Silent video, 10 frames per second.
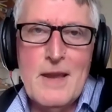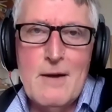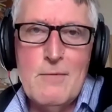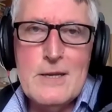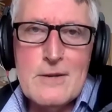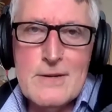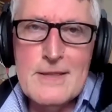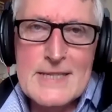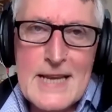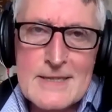When you're in the
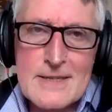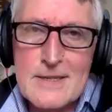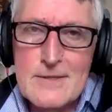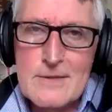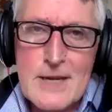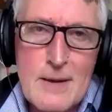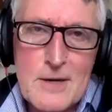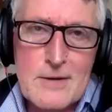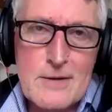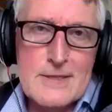desert and you come
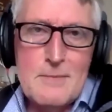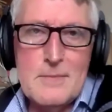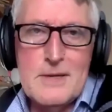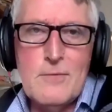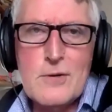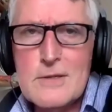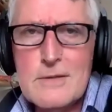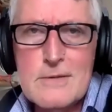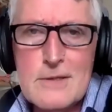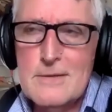across somebody, what
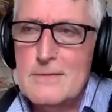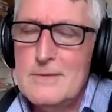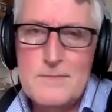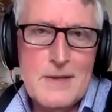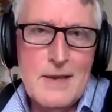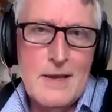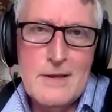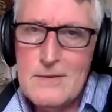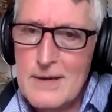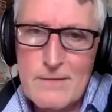do?
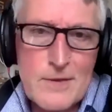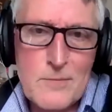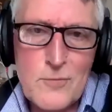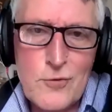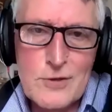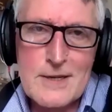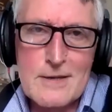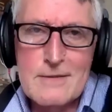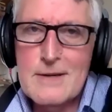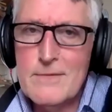You give them water,
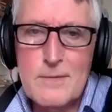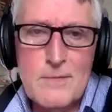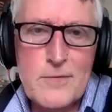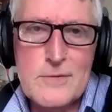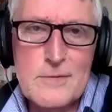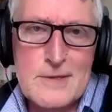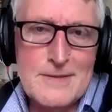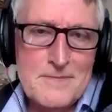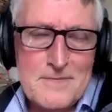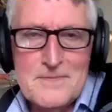you give them food.
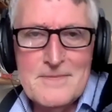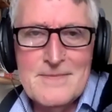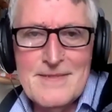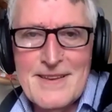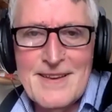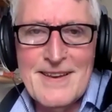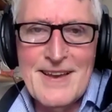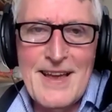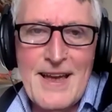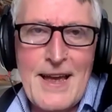
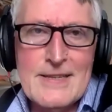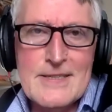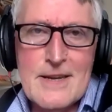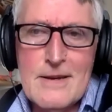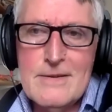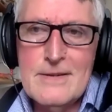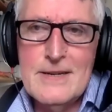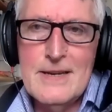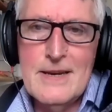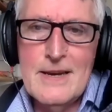And so
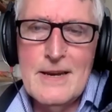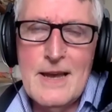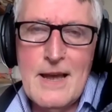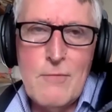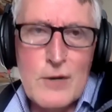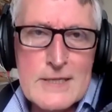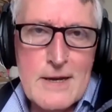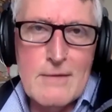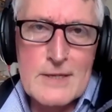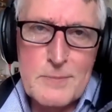what is
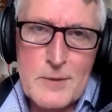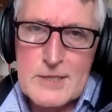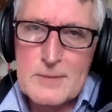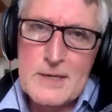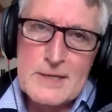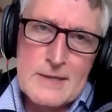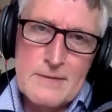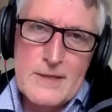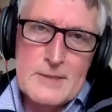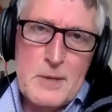our responsibility for
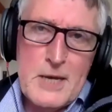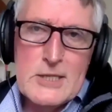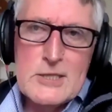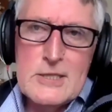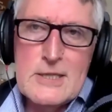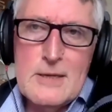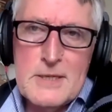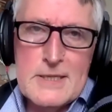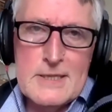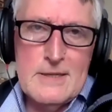this patient in
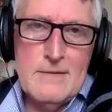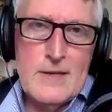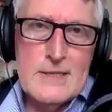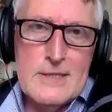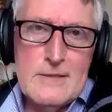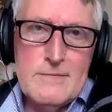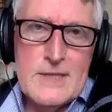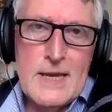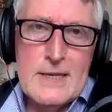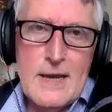persistent vegetative
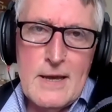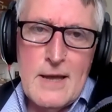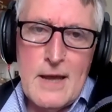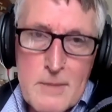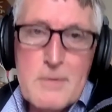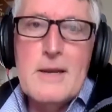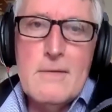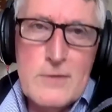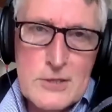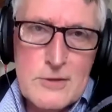state? I believe
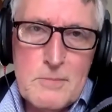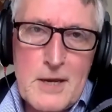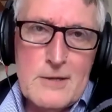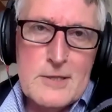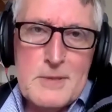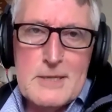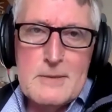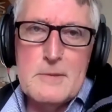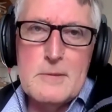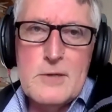we should be
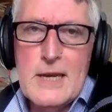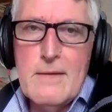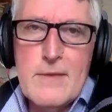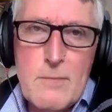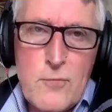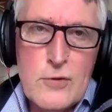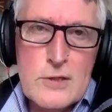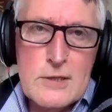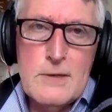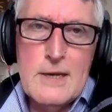hospitable. We give them
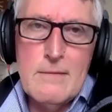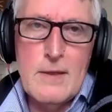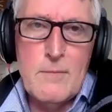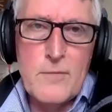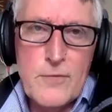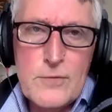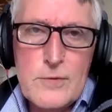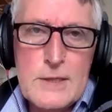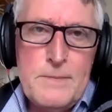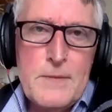water, we give them
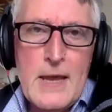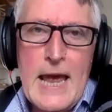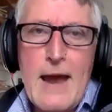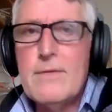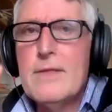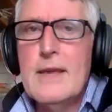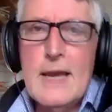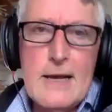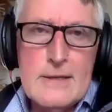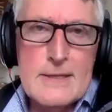food. Everything
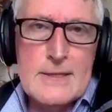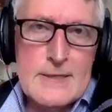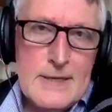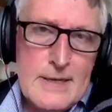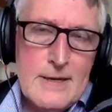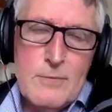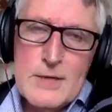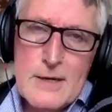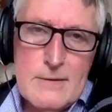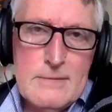else, we
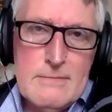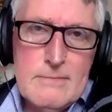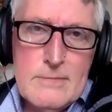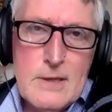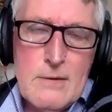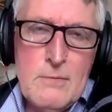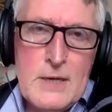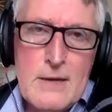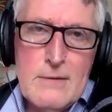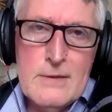
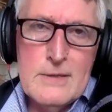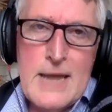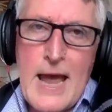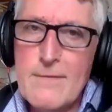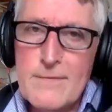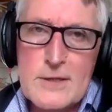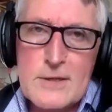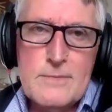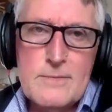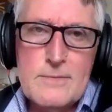don't have
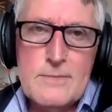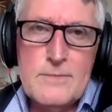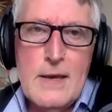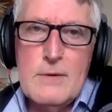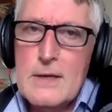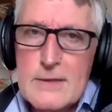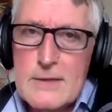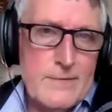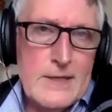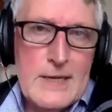to. We
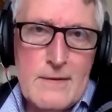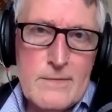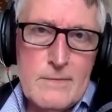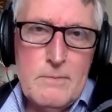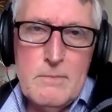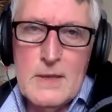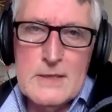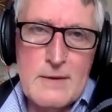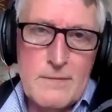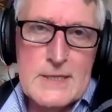don't have to give
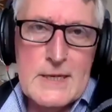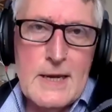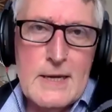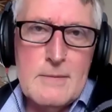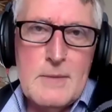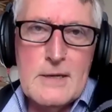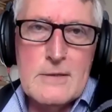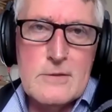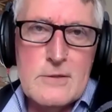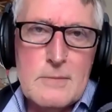sophisticated
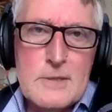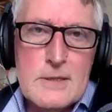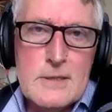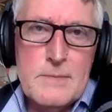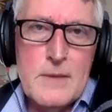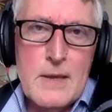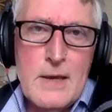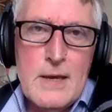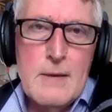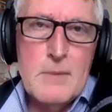medical treatment.
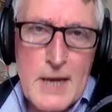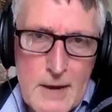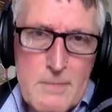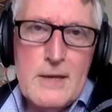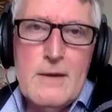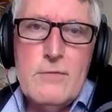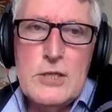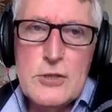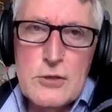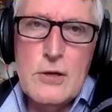But I believe we
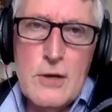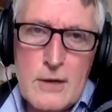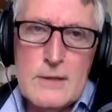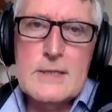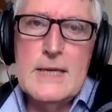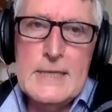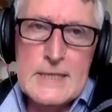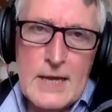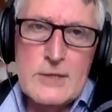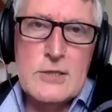should not
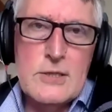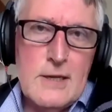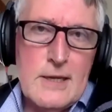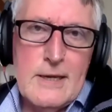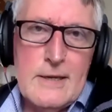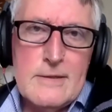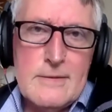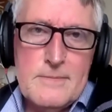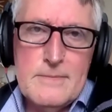intentionally kill.